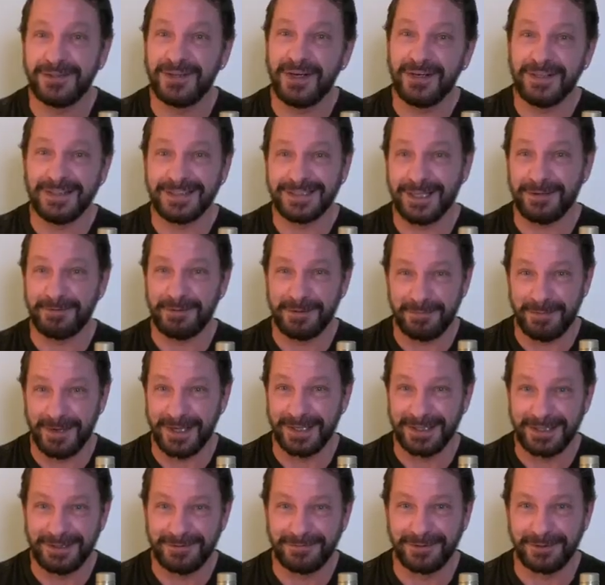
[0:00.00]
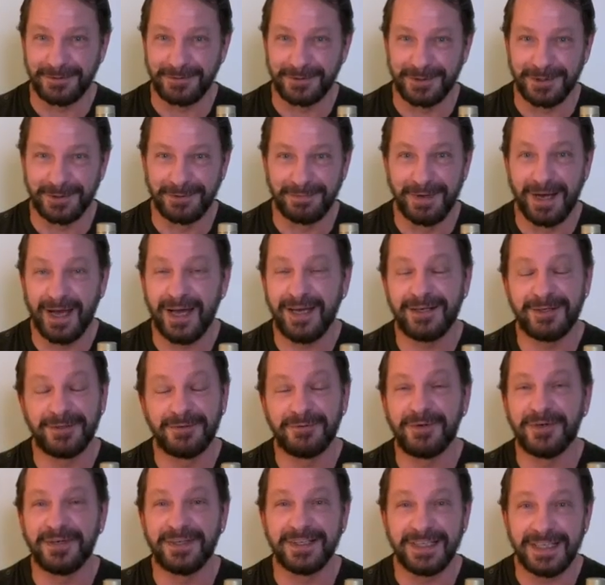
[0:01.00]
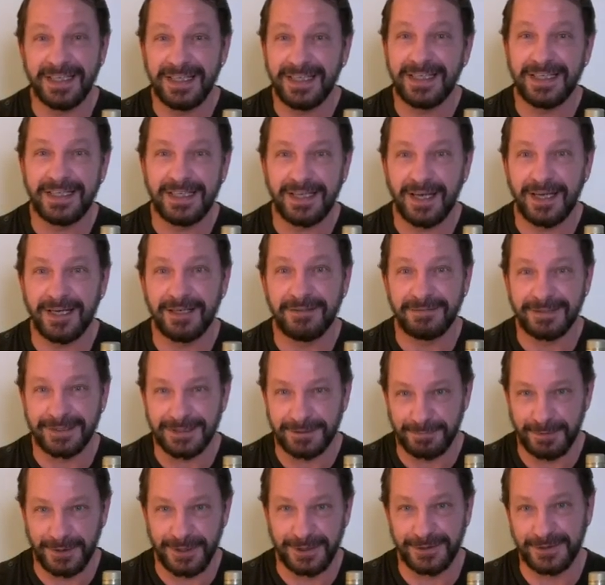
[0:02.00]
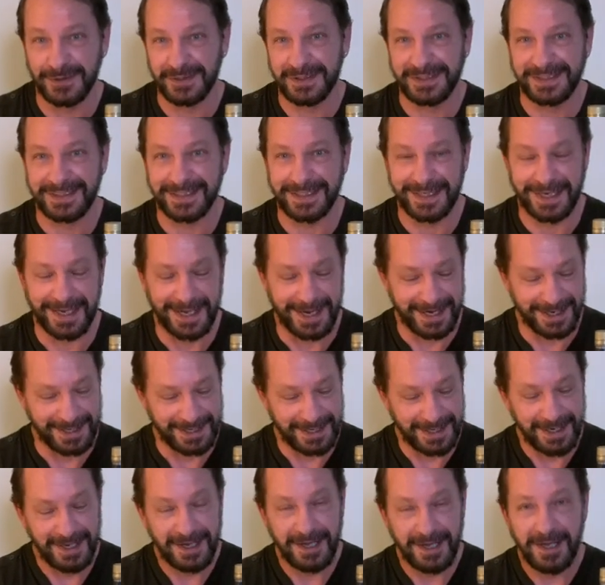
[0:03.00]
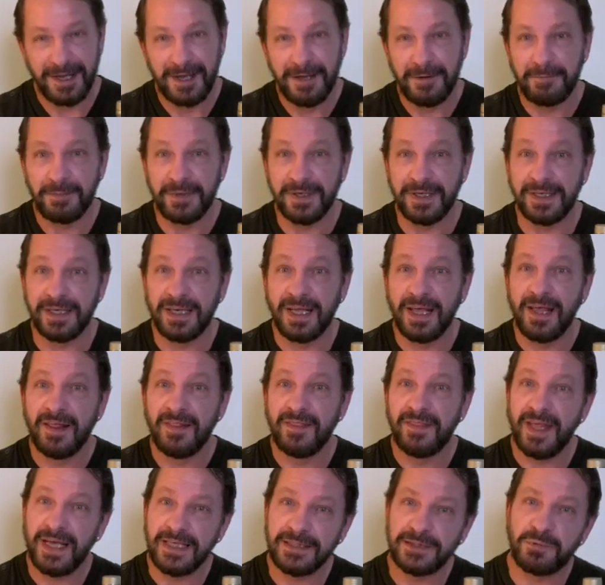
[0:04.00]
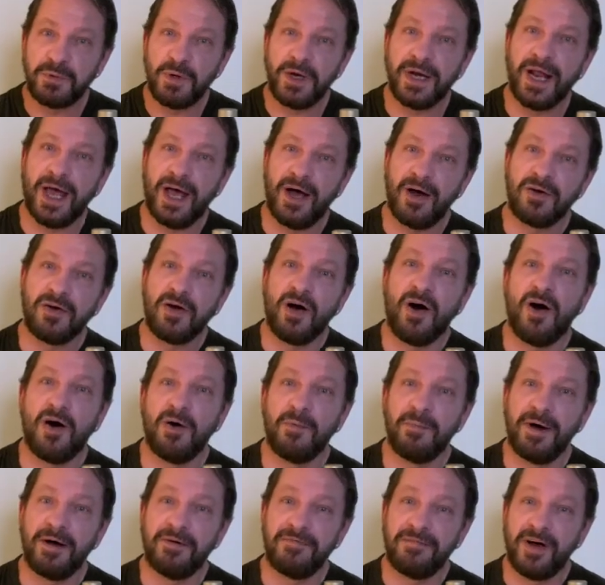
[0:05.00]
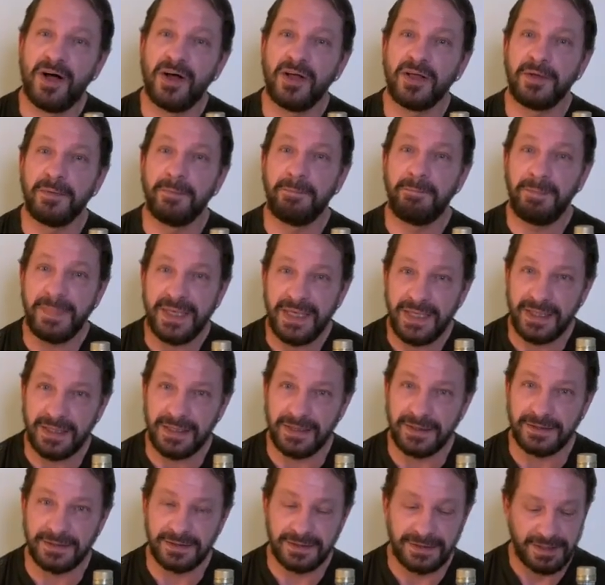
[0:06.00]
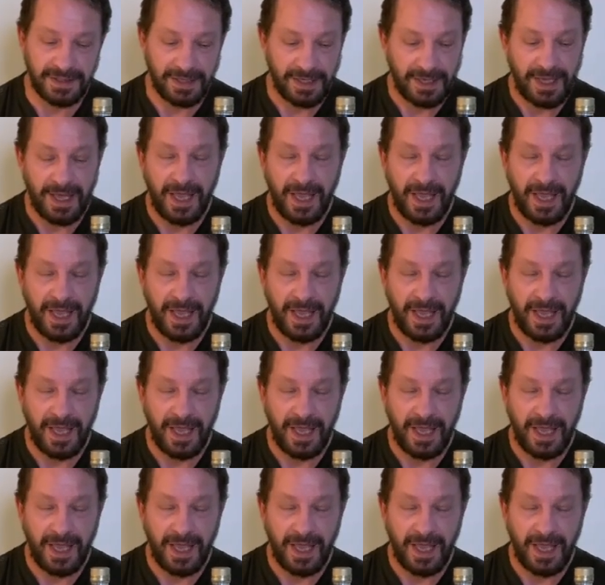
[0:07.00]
notice I'm in my living room. I don't want any kind of explosions today, but that's what alcohol by volume means.